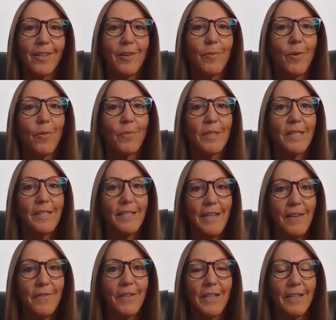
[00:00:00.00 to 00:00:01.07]
It won't
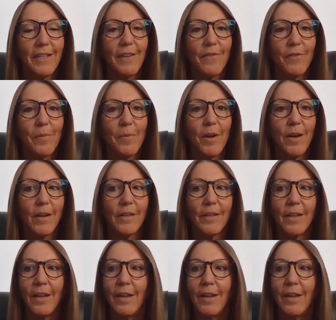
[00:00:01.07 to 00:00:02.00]
receive anything from God.